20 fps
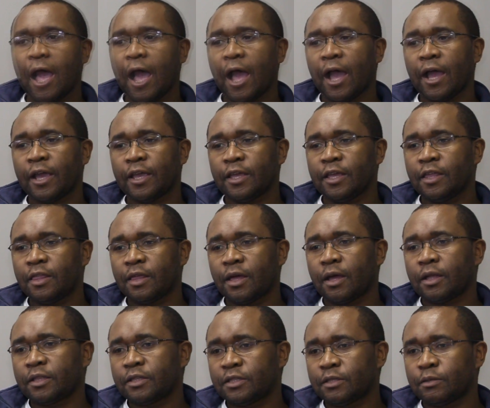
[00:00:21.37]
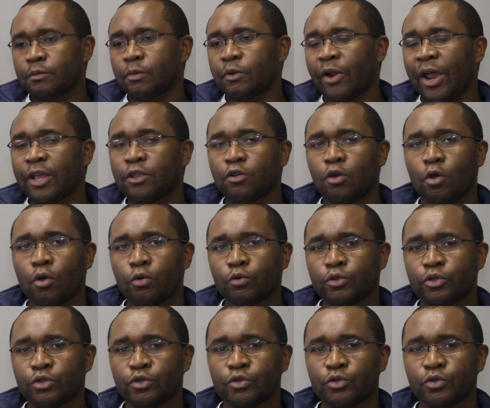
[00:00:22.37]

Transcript: I either write code